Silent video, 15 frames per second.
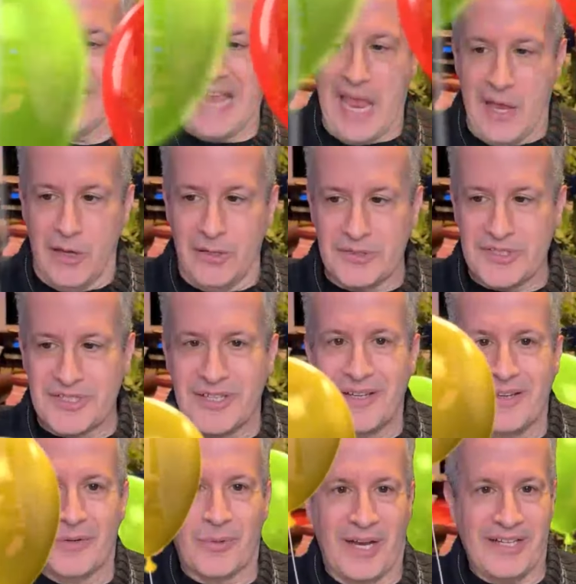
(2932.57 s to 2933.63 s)
else,
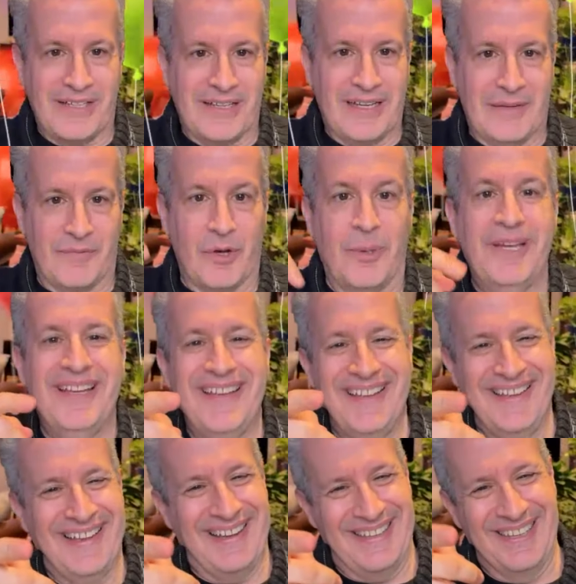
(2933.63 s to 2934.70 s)
right?
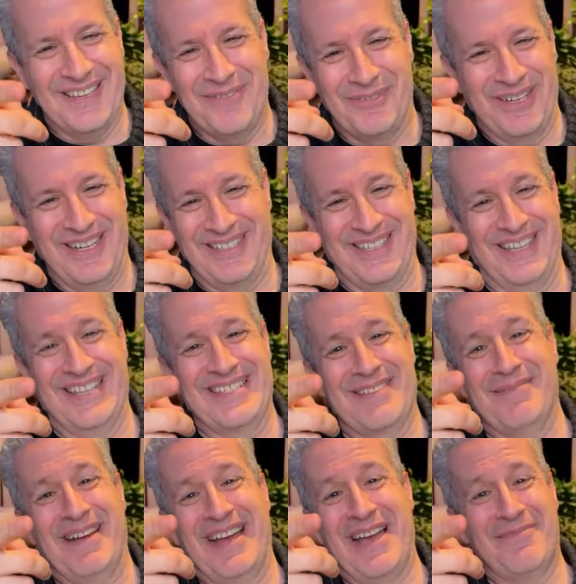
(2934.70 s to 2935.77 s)
I love when it does that.
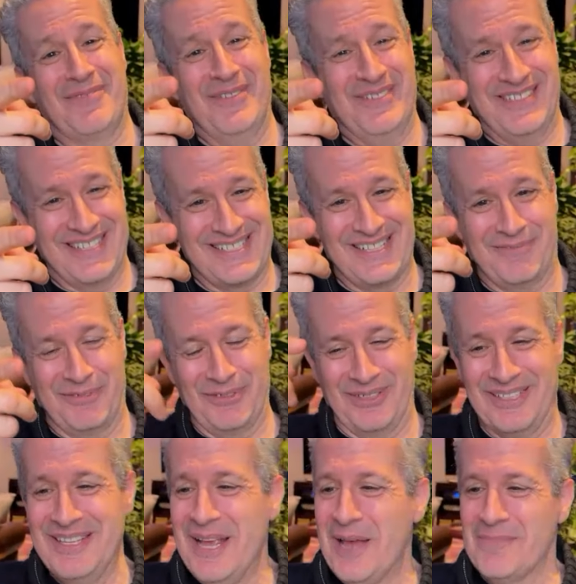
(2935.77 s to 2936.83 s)
My iPhone does that for you.
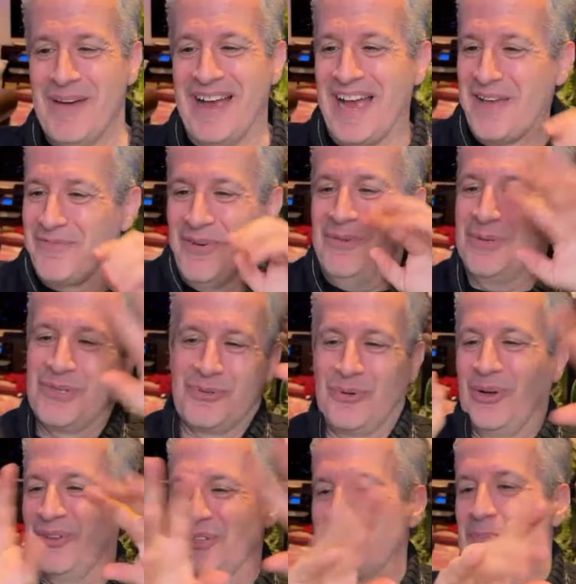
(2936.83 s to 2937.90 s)
My iPhone was
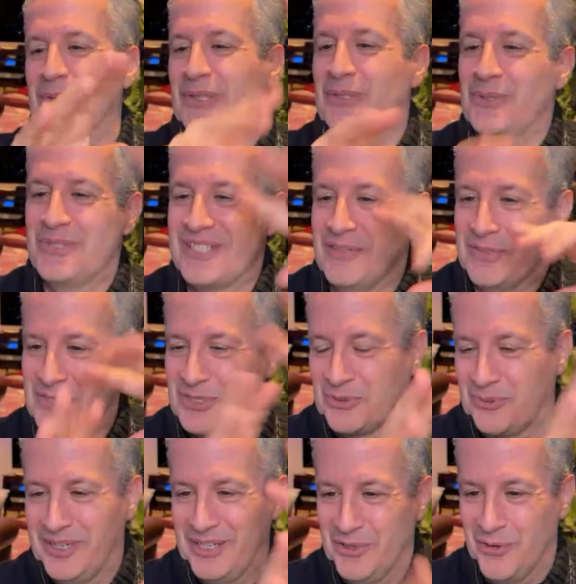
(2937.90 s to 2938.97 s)
throwing these balloons on the
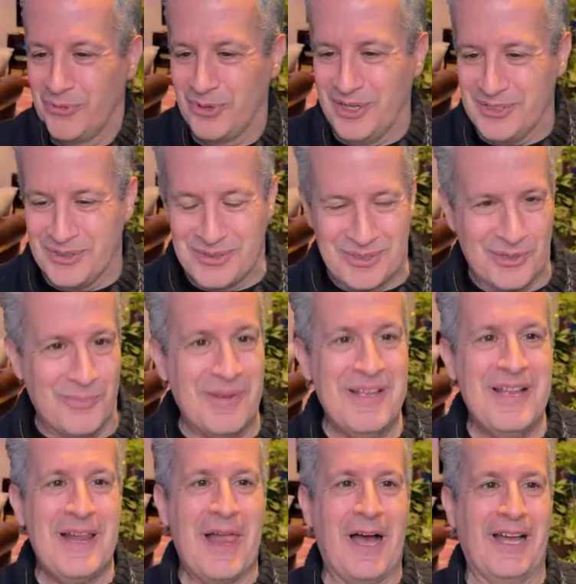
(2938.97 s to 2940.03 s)
screen over on YouTube
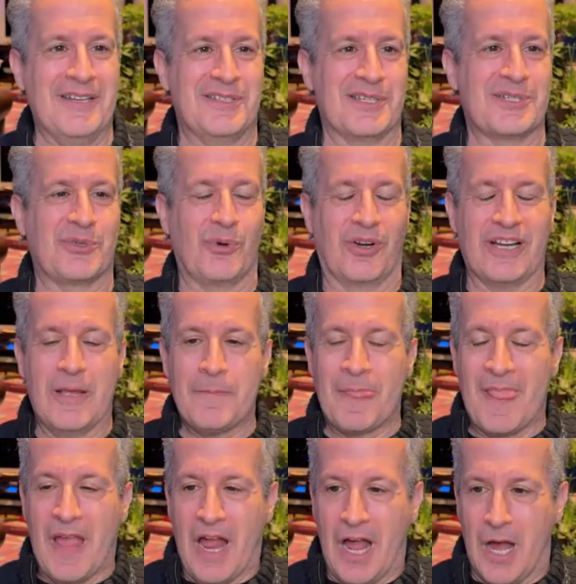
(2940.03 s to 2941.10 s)
and Discord.
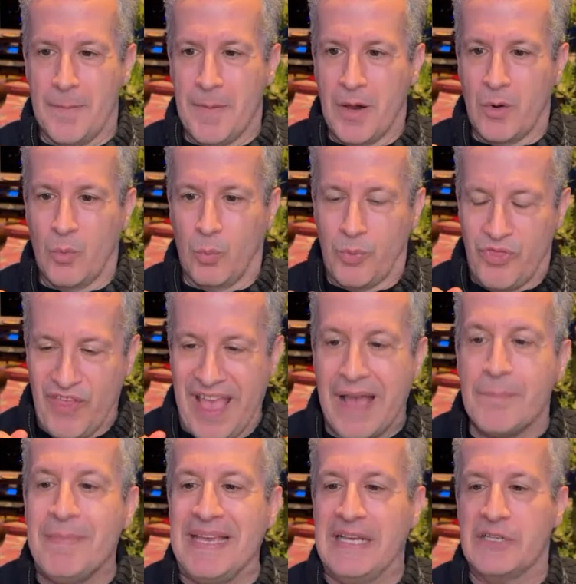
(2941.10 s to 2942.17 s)
That
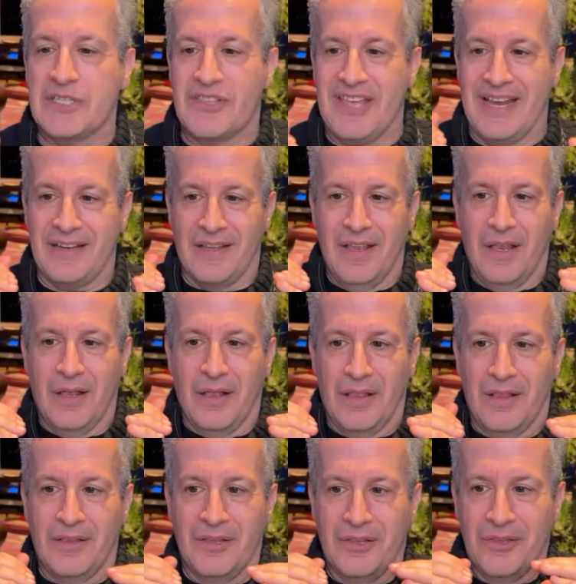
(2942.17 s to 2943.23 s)
means that
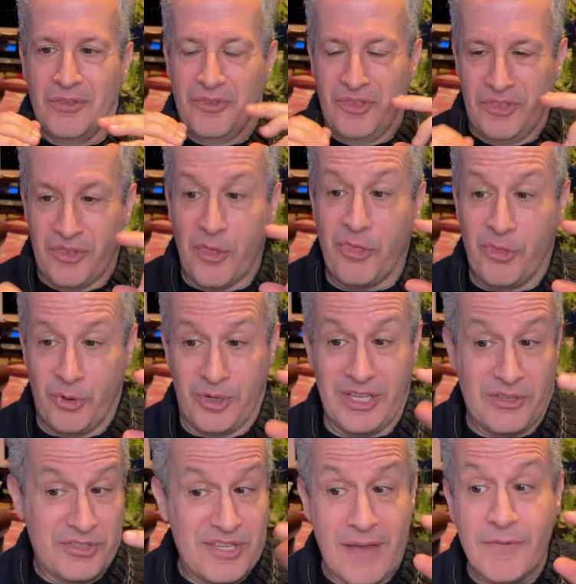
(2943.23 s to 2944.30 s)
the
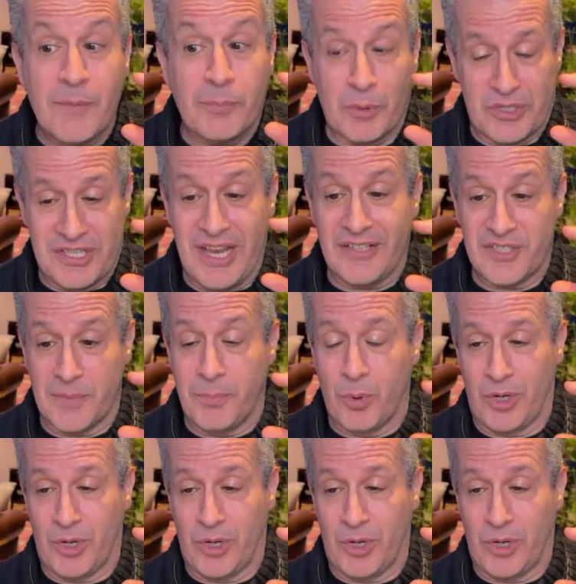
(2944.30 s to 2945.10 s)
37% support